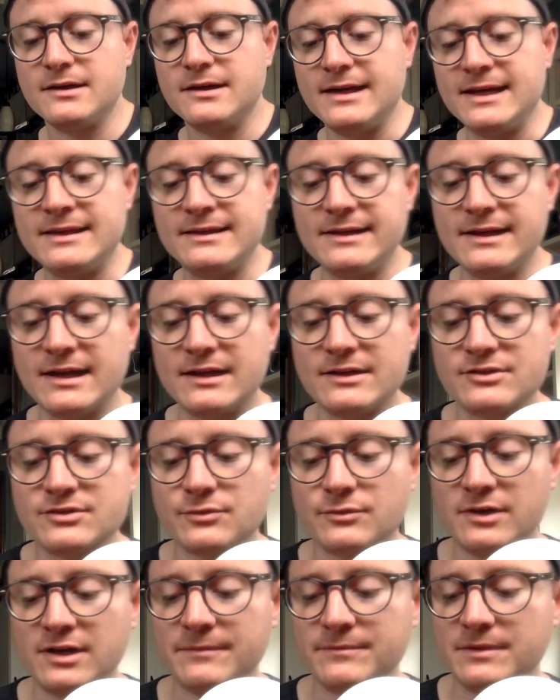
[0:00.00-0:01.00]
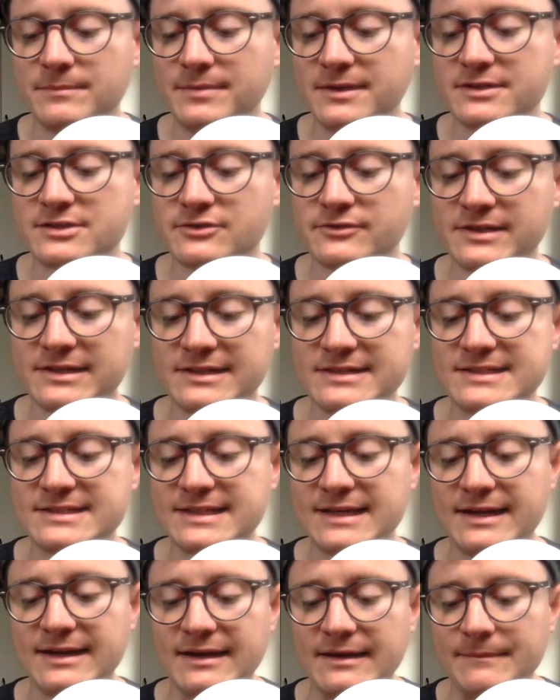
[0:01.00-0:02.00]
In the auditorium, the big screen is
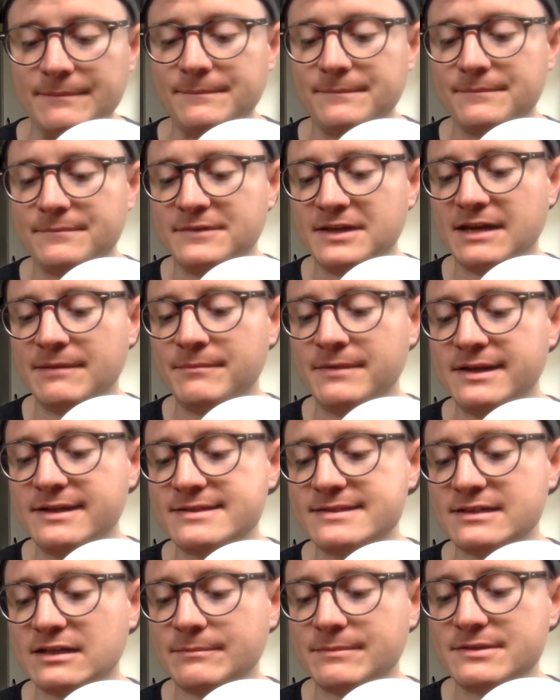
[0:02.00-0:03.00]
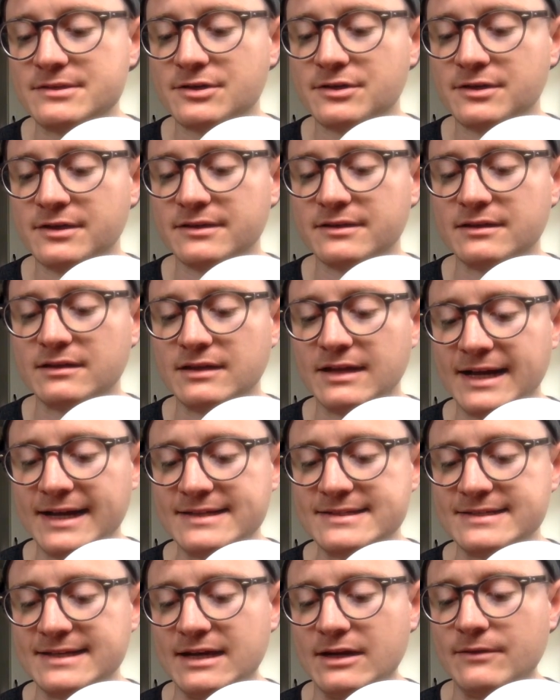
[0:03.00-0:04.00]
set up. That means they'll be turning the
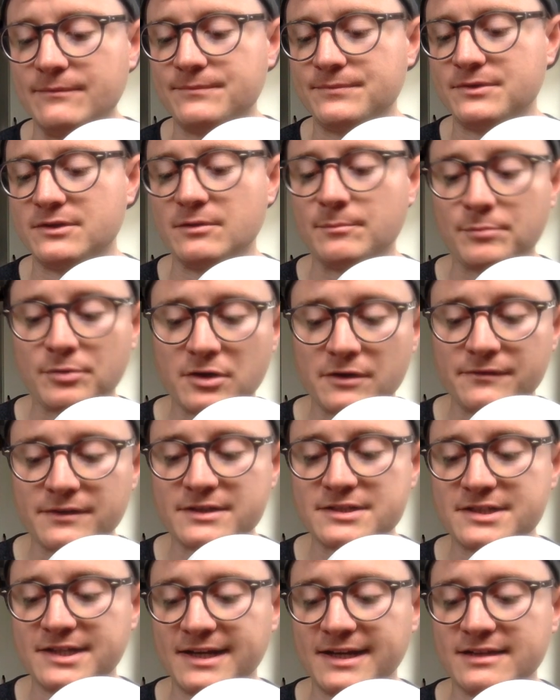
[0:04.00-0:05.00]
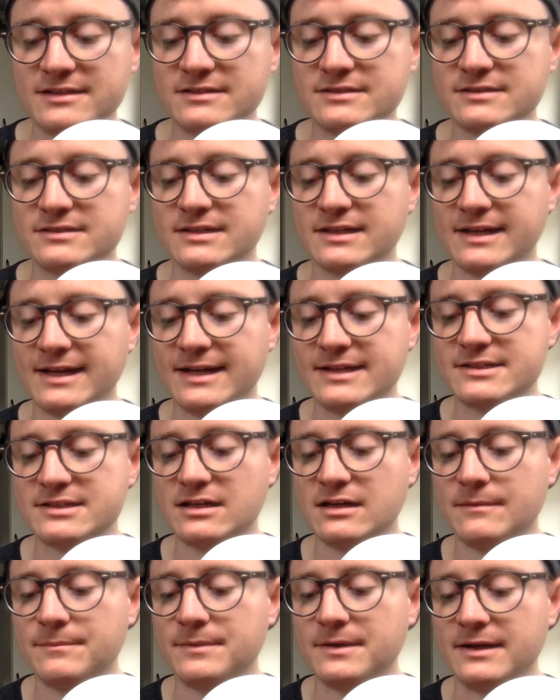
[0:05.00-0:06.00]
lights out. The perfect chance to catch
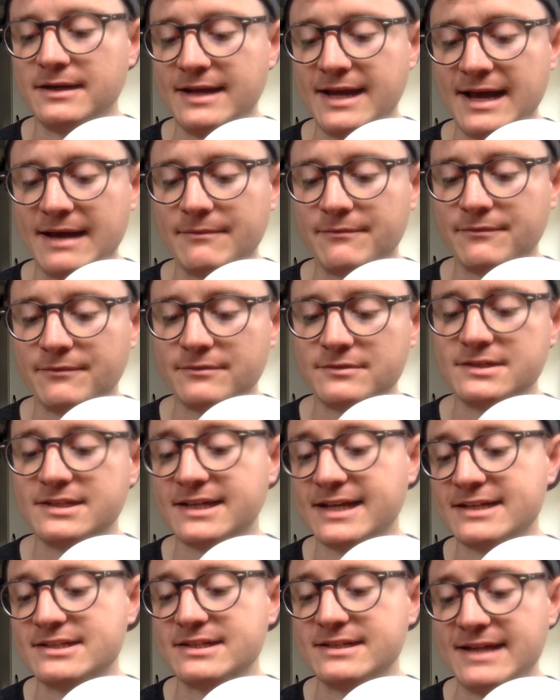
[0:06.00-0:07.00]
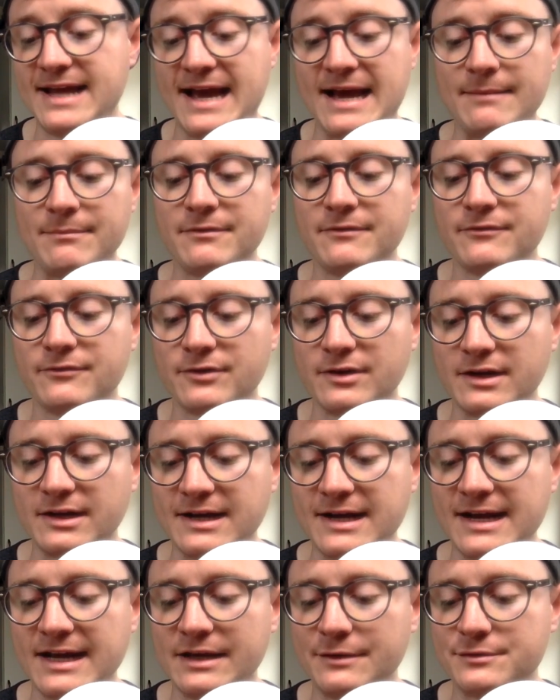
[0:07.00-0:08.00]
up a nap to catch a nap for a
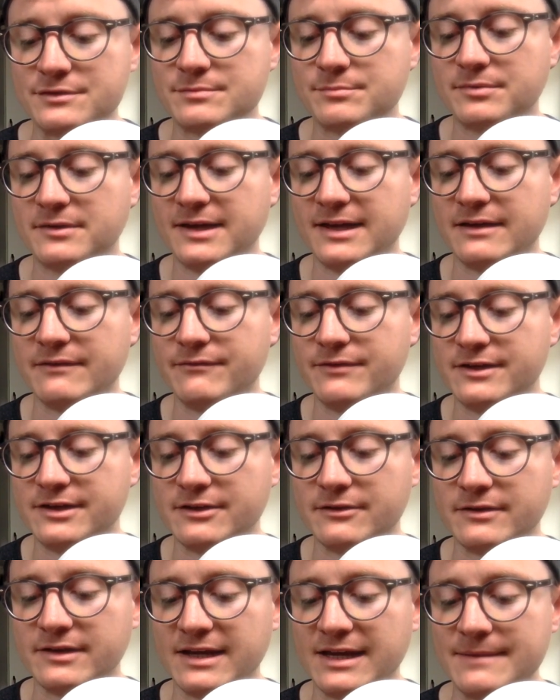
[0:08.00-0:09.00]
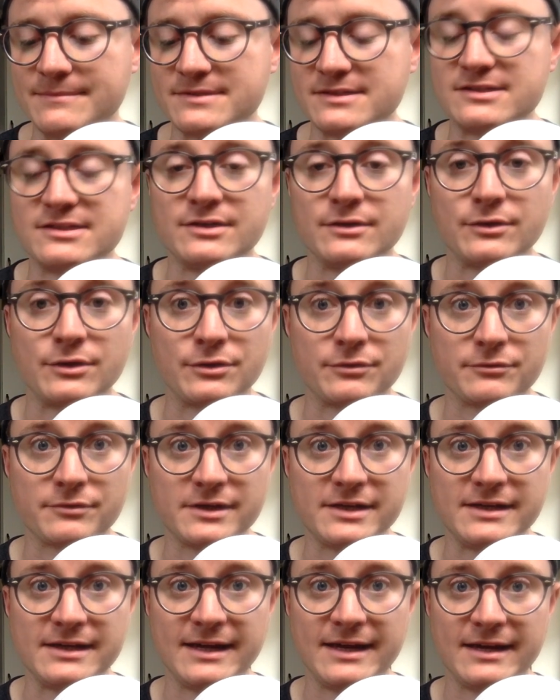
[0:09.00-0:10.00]
guy who was playing video games until
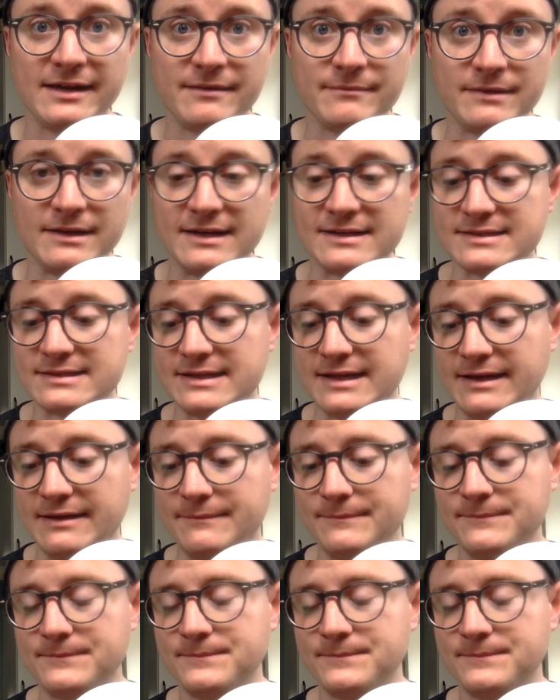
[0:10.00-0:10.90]
3 a.m. last night.